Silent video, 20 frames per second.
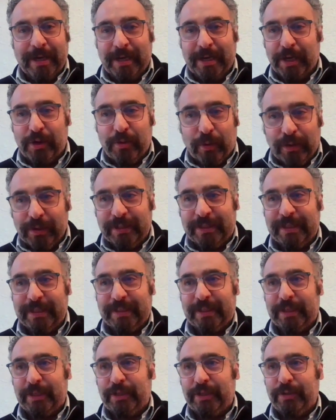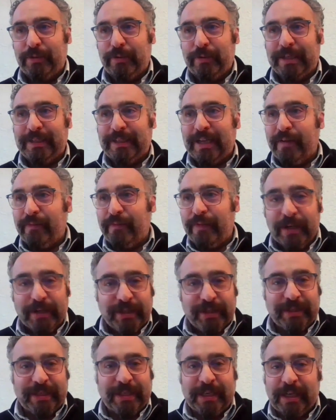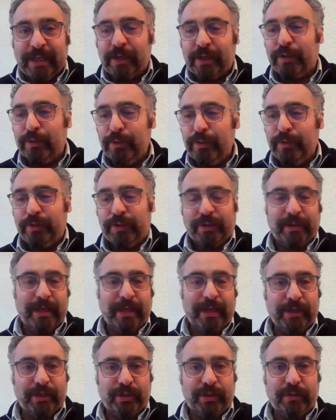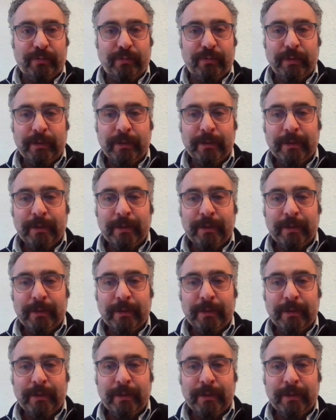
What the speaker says: an equalities issue, a diversity and inclusion issue.